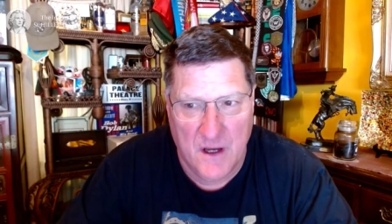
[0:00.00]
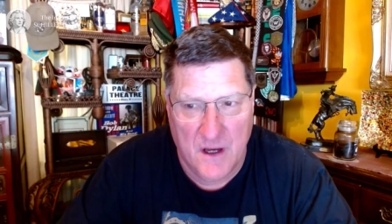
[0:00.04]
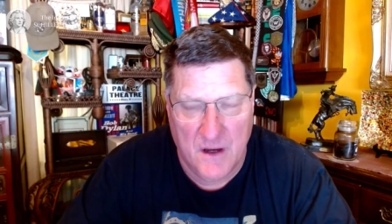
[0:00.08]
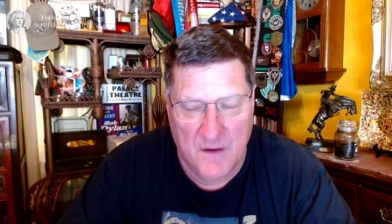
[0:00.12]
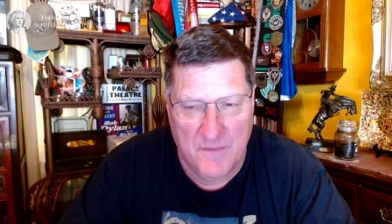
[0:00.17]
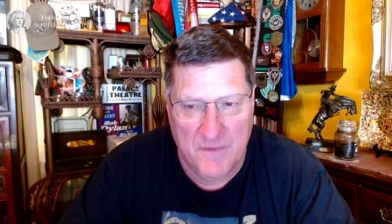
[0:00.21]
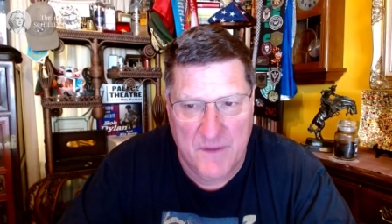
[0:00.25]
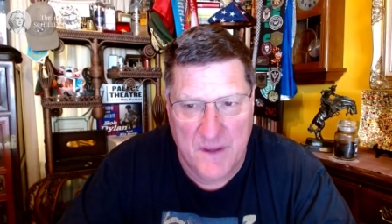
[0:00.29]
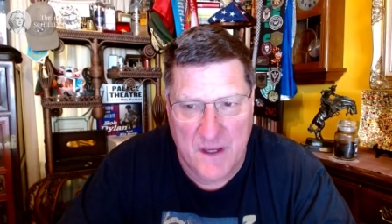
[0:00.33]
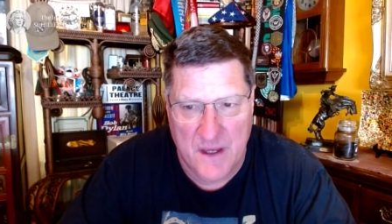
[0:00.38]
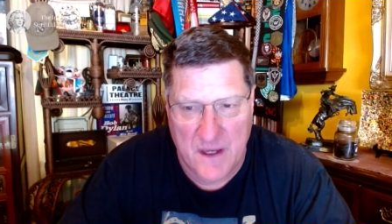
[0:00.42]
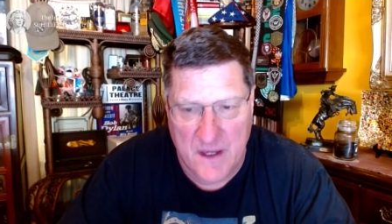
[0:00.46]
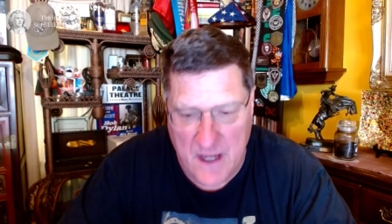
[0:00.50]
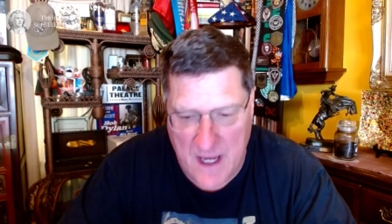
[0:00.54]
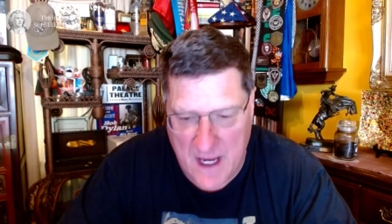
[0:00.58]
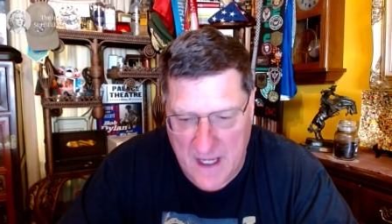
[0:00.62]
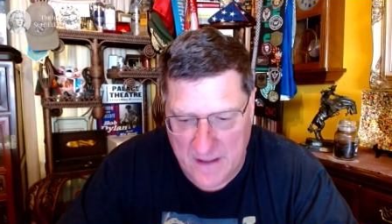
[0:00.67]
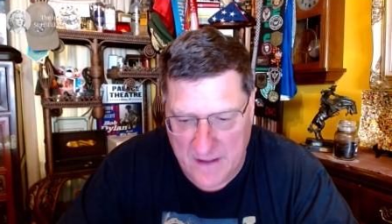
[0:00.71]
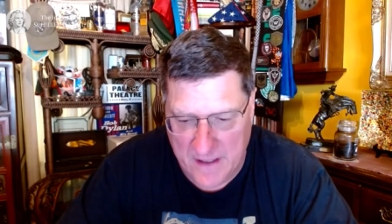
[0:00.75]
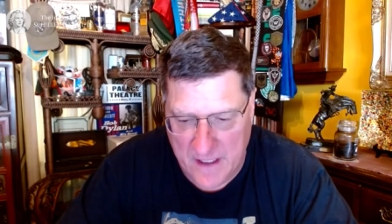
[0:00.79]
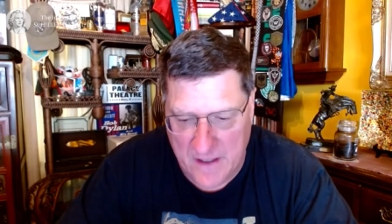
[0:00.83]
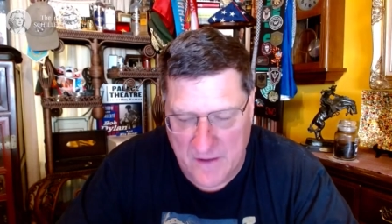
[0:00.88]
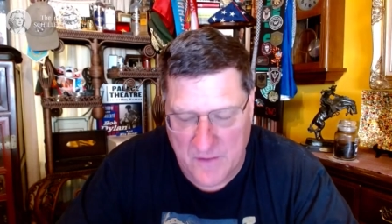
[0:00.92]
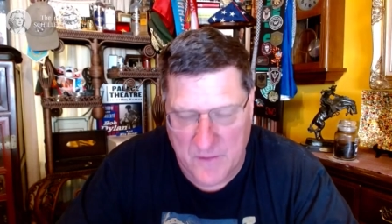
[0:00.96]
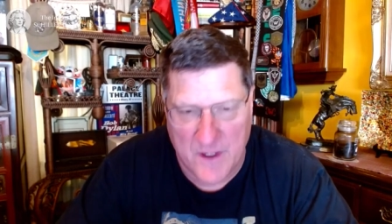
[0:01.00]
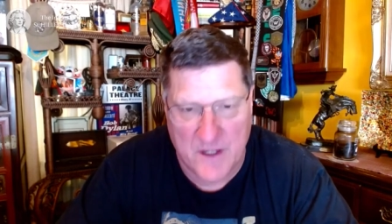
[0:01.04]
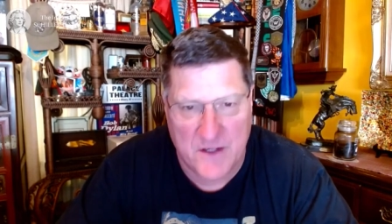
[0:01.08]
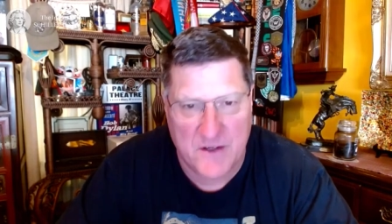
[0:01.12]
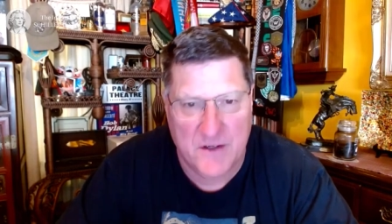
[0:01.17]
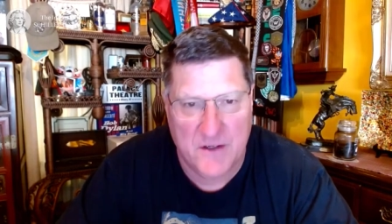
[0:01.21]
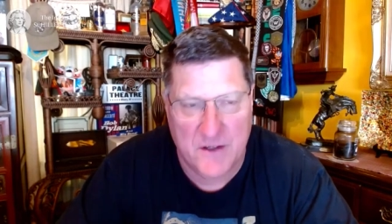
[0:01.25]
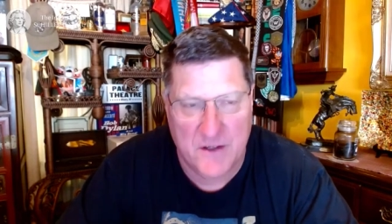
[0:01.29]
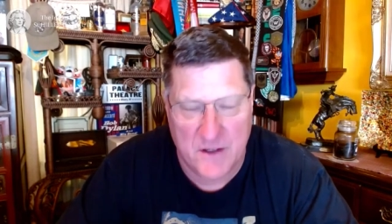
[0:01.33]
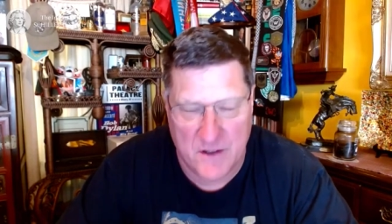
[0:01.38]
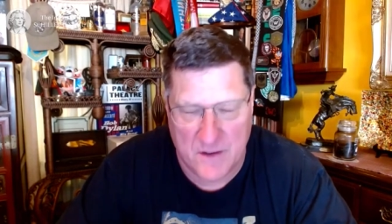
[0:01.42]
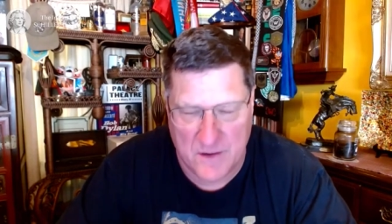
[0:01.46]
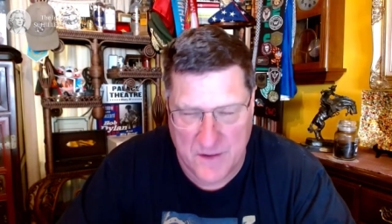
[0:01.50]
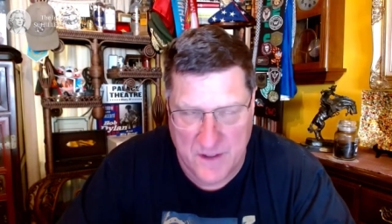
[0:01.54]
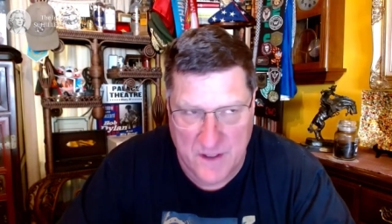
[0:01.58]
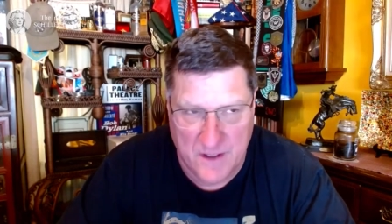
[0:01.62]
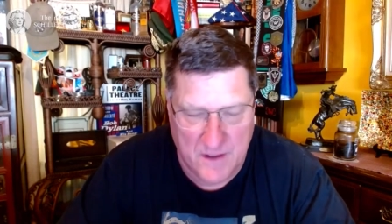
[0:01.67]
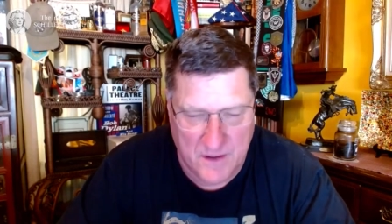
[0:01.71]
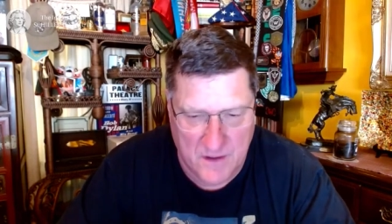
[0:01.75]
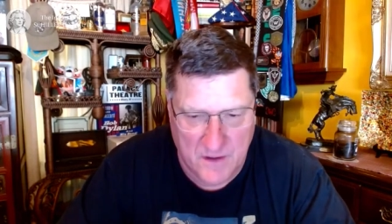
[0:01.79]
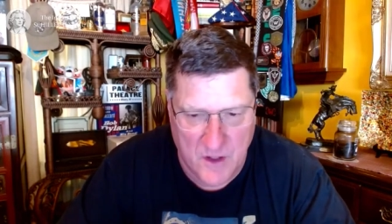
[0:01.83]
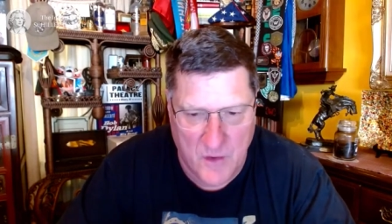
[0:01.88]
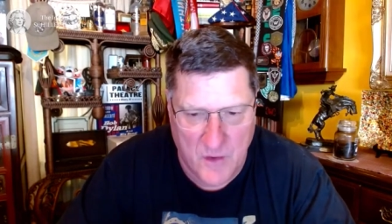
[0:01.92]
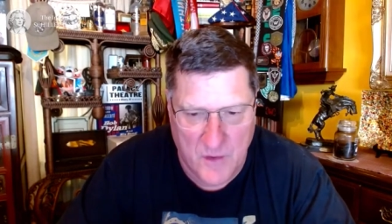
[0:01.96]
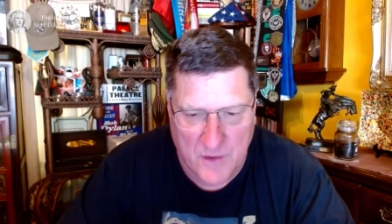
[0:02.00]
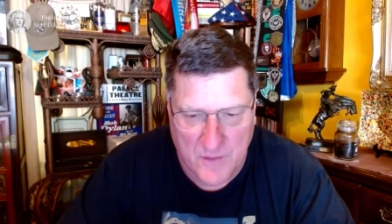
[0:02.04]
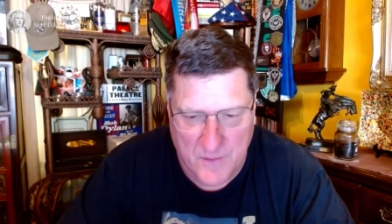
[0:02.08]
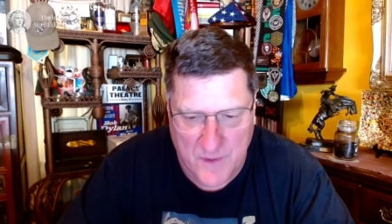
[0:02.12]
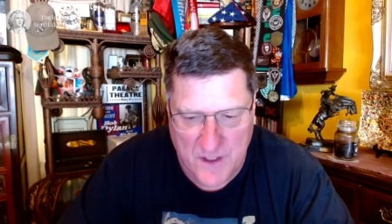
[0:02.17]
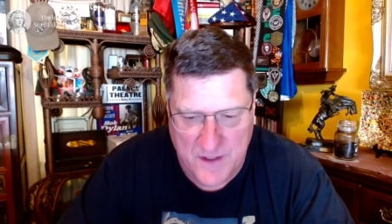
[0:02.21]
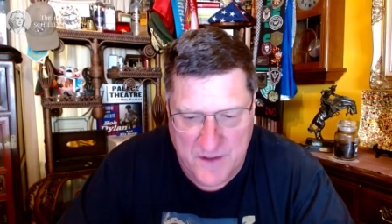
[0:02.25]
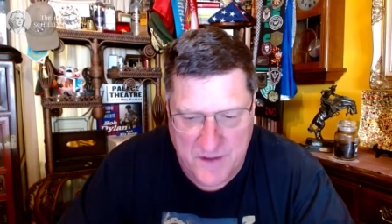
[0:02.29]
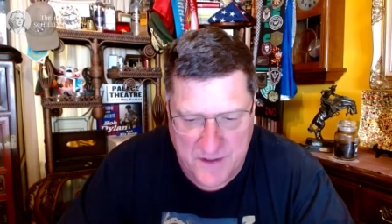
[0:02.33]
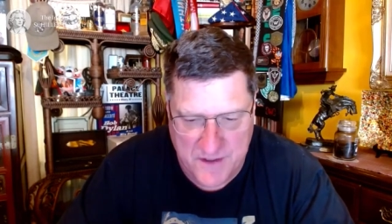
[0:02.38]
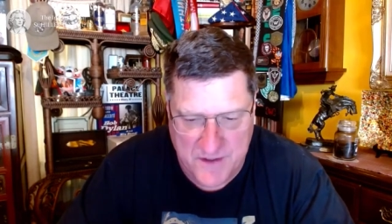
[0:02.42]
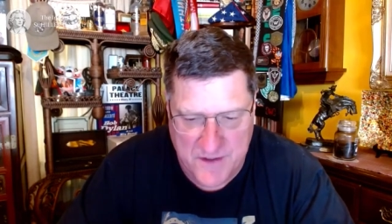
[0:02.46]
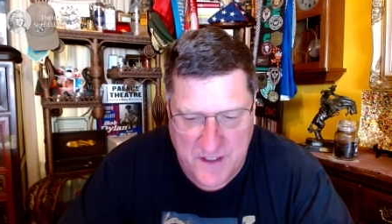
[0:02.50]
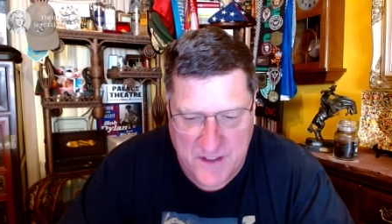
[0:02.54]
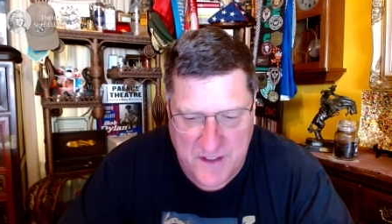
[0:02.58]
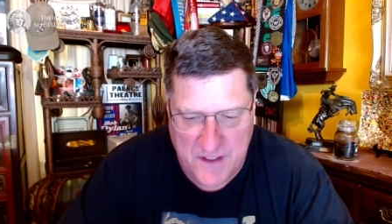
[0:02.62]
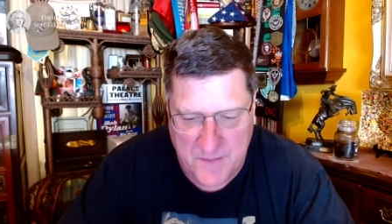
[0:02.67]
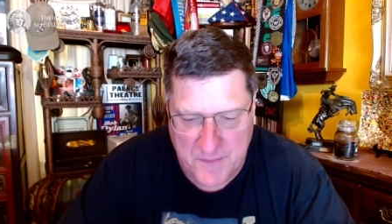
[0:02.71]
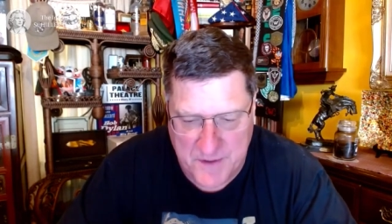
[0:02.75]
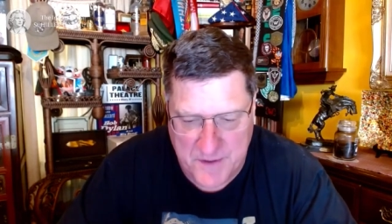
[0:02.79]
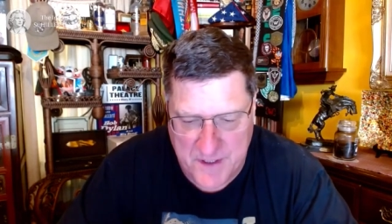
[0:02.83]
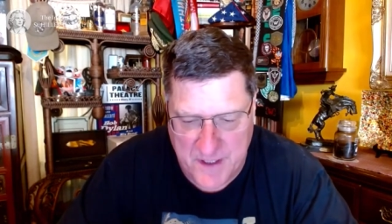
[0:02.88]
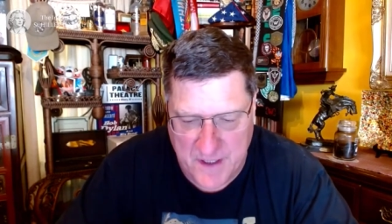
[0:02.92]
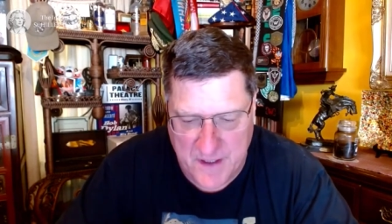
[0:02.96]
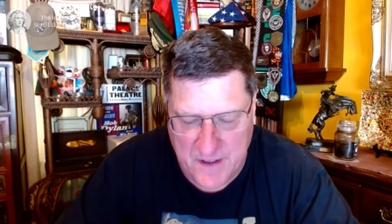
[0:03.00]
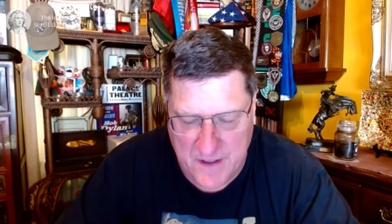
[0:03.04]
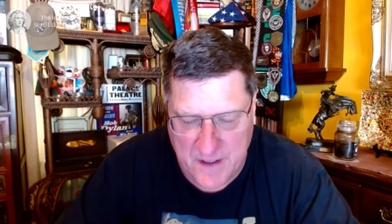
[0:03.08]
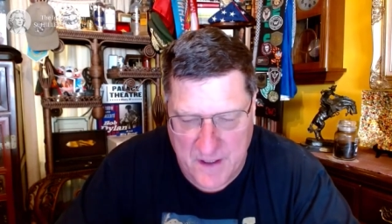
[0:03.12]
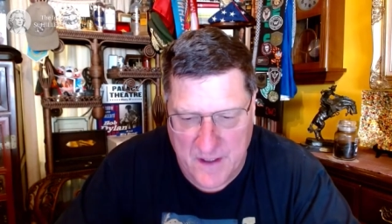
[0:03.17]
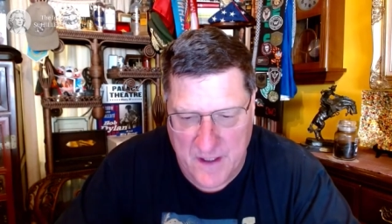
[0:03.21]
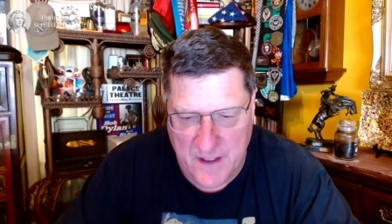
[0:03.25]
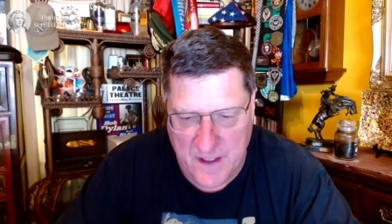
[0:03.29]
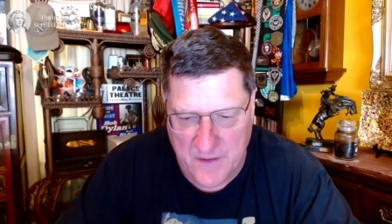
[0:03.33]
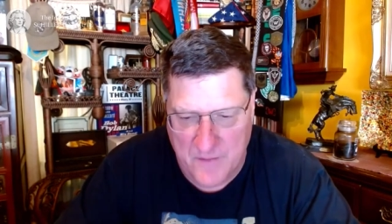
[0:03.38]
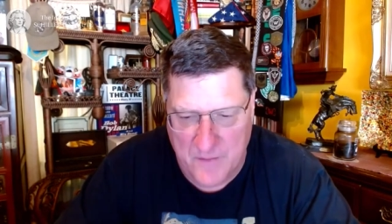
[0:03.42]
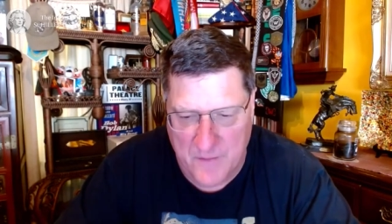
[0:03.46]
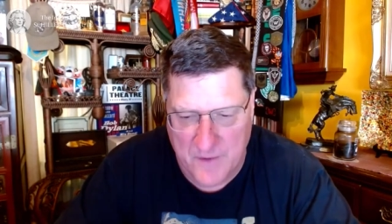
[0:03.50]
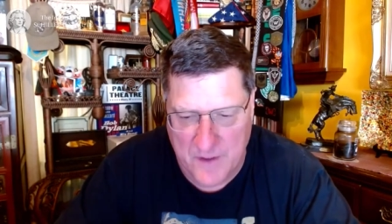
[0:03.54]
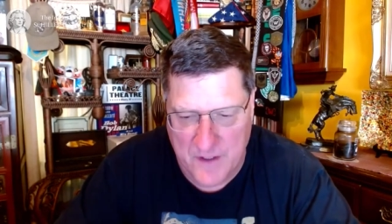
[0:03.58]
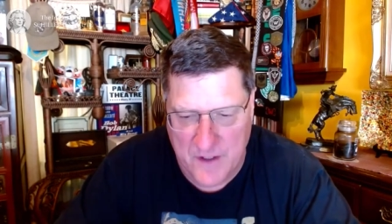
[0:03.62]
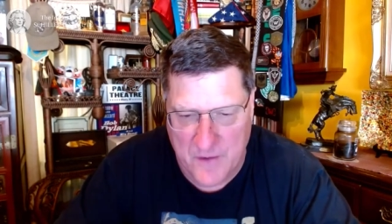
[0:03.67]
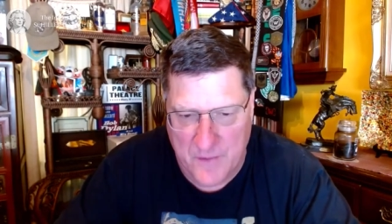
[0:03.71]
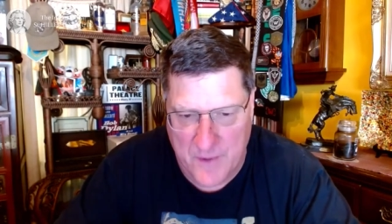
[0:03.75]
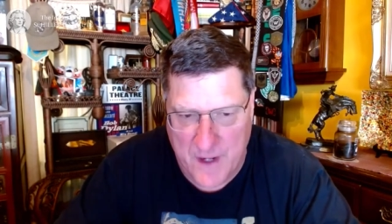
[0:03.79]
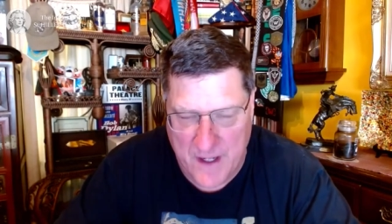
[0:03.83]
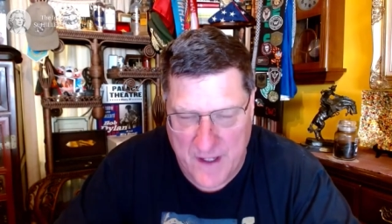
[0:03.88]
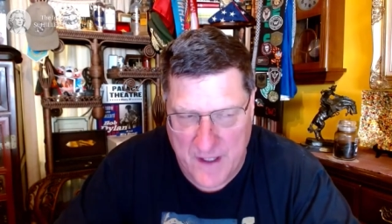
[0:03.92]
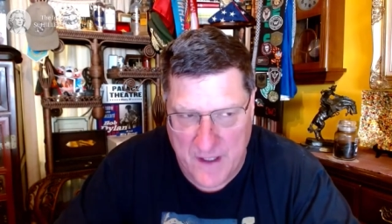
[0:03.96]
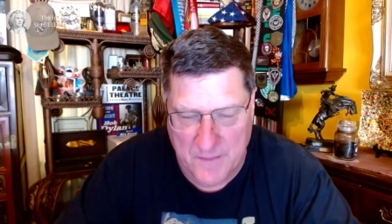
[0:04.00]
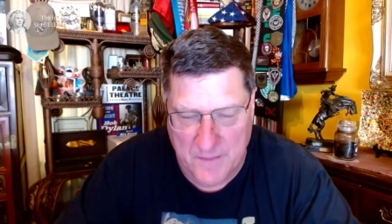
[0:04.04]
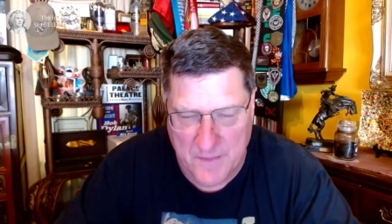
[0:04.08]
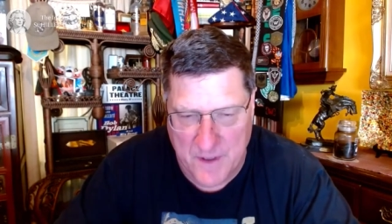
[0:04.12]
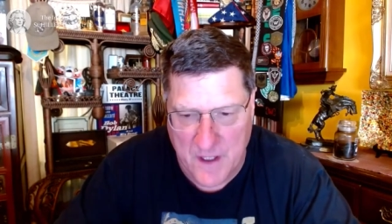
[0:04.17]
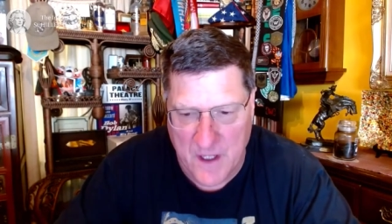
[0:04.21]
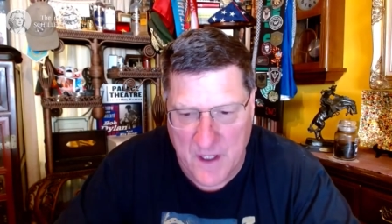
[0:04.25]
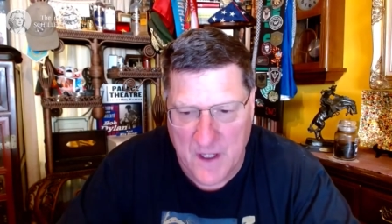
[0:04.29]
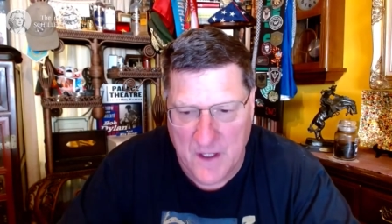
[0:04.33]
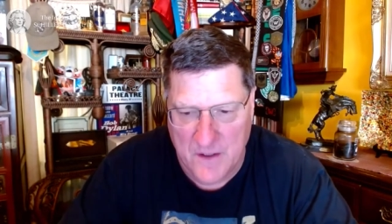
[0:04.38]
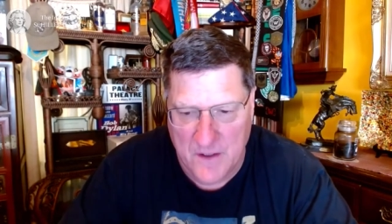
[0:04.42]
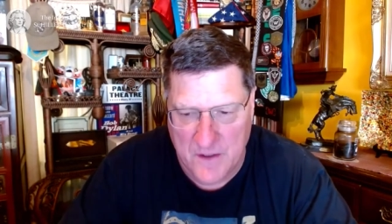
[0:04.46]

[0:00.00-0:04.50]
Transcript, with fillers: of the highly enriched or the low enriched 60% uh, in uranium